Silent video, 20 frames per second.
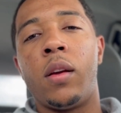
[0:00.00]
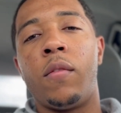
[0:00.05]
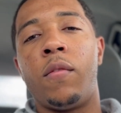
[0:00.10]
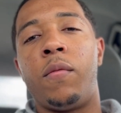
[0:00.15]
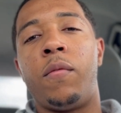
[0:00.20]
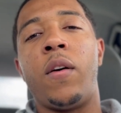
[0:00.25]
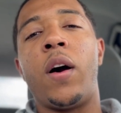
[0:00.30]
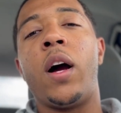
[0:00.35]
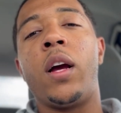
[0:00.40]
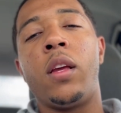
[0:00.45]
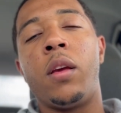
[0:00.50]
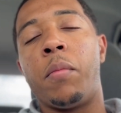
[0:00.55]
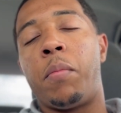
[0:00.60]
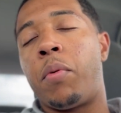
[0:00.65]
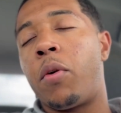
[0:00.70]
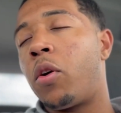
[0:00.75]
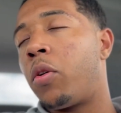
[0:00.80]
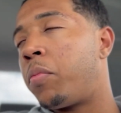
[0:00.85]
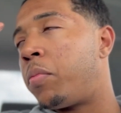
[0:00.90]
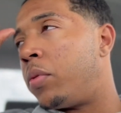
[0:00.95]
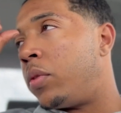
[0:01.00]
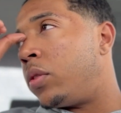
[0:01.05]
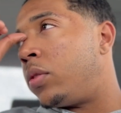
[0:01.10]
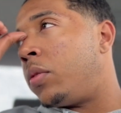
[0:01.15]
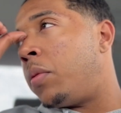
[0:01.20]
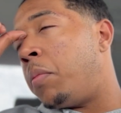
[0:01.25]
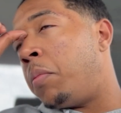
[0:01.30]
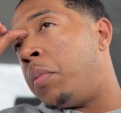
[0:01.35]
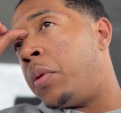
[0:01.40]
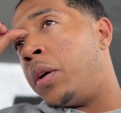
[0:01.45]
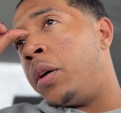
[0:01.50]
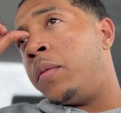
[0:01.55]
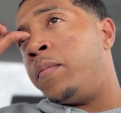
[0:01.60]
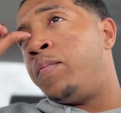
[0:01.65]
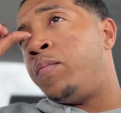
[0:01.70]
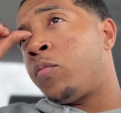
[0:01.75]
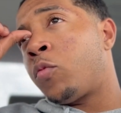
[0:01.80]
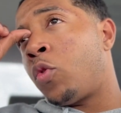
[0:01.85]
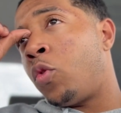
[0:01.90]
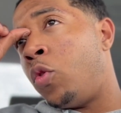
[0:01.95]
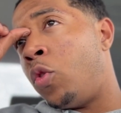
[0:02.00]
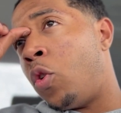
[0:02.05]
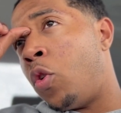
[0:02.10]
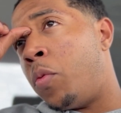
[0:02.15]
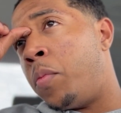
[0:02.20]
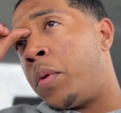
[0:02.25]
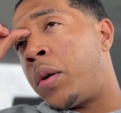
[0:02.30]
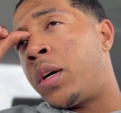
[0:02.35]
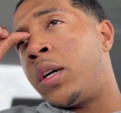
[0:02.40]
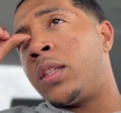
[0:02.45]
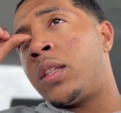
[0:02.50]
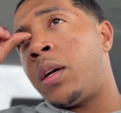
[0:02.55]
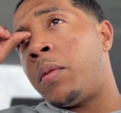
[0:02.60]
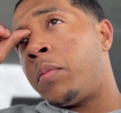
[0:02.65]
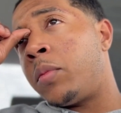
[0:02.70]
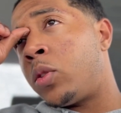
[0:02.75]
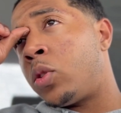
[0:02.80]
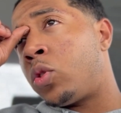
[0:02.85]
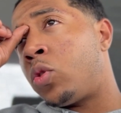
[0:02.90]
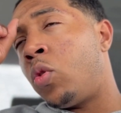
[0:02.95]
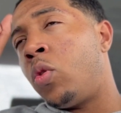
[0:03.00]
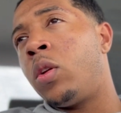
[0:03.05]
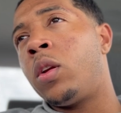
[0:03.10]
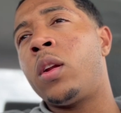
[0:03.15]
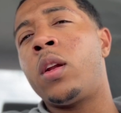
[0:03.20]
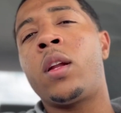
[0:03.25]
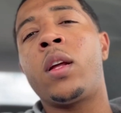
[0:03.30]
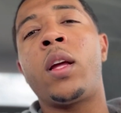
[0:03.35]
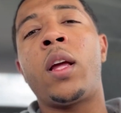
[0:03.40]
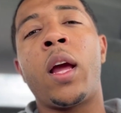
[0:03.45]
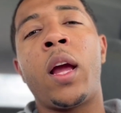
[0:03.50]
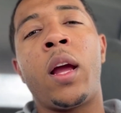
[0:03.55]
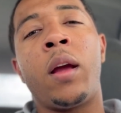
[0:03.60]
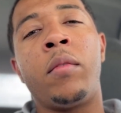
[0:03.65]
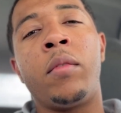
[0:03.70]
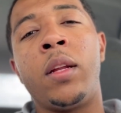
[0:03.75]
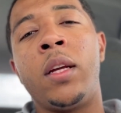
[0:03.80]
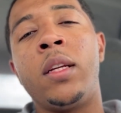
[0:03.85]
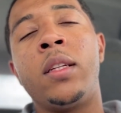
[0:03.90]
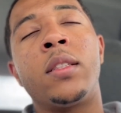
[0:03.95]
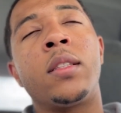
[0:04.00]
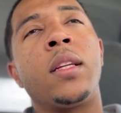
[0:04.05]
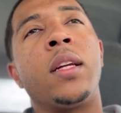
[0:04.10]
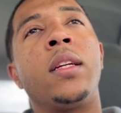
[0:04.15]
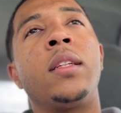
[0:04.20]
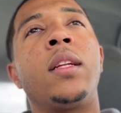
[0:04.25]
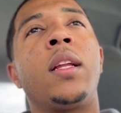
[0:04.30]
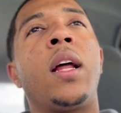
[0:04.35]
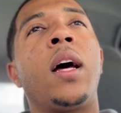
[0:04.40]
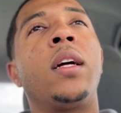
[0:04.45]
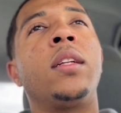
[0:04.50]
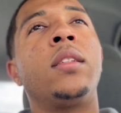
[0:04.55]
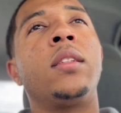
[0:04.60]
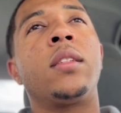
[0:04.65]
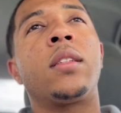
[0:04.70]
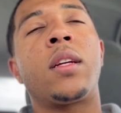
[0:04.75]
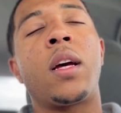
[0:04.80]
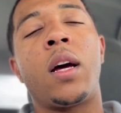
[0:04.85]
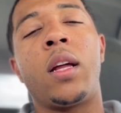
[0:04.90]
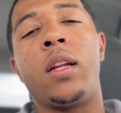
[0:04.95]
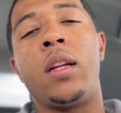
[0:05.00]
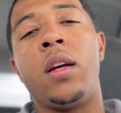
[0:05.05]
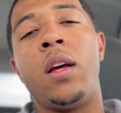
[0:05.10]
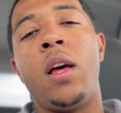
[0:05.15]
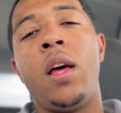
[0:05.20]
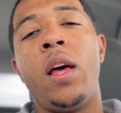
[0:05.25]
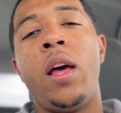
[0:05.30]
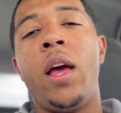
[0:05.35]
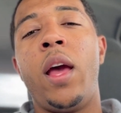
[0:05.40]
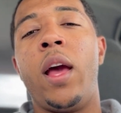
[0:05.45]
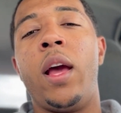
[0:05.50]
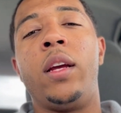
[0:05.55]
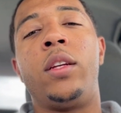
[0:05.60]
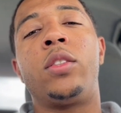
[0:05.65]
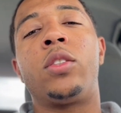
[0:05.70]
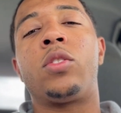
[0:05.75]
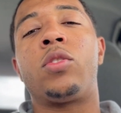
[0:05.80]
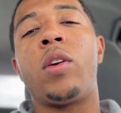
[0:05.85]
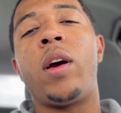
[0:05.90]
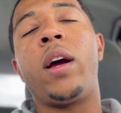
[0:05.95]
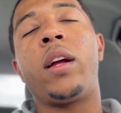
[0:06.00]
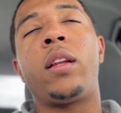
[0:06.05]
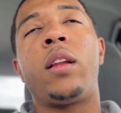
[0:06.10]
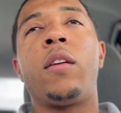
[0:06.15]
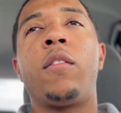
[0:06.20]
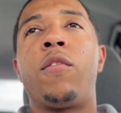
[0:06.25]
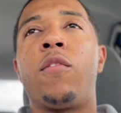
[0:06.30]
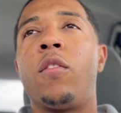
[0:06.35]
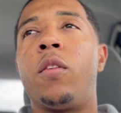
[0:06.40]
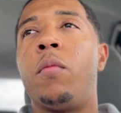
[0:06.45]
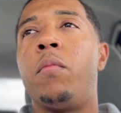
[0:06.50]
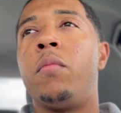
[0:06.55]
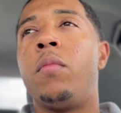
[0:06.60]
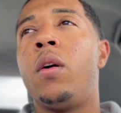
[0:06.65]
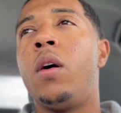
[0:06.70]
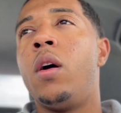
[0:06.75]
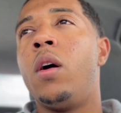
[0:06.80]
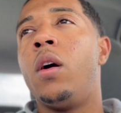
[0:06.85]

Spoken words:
Find your purpose. But, you know, because I'm a student of the game, these things that I just kind of extracted from